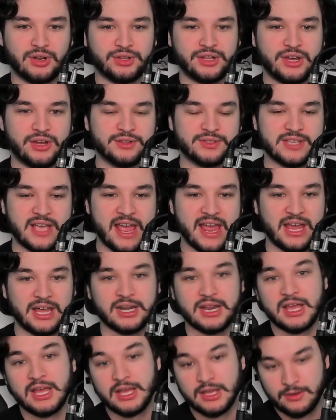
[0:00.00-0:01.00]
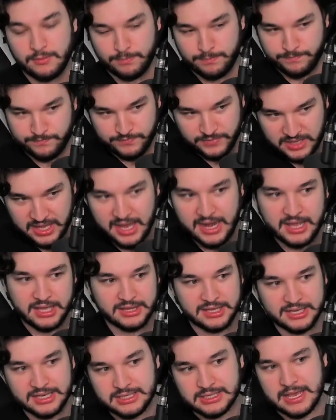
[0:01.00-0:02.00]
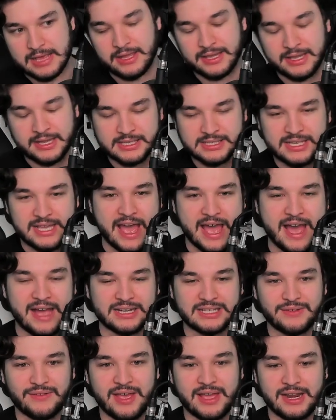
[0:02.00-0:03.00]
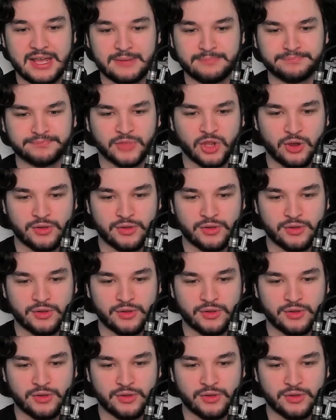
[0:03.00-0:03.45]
nodes and getting this legacy activated,